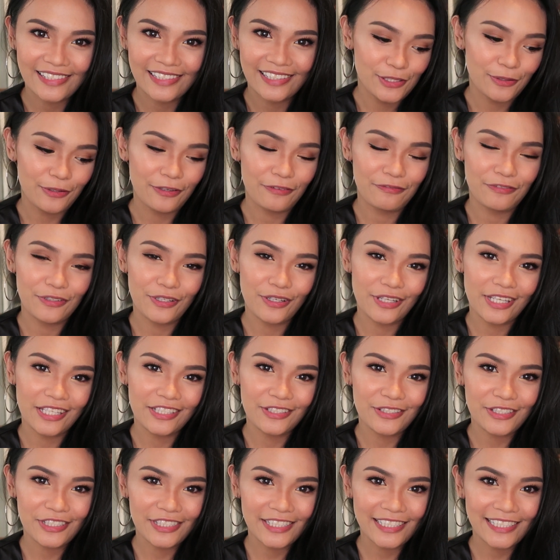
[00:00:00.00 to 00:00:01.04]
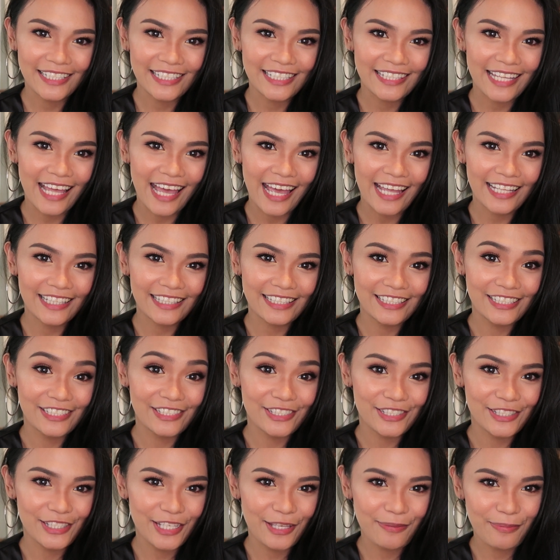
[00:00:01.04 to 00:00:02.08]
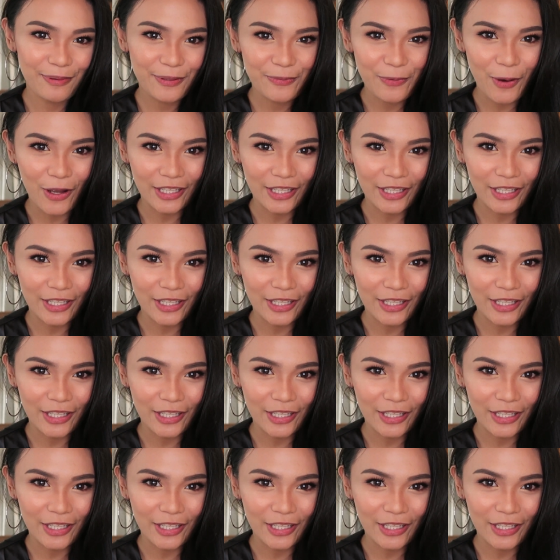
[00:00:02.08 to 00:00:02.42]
So if you're interested in that, just keep on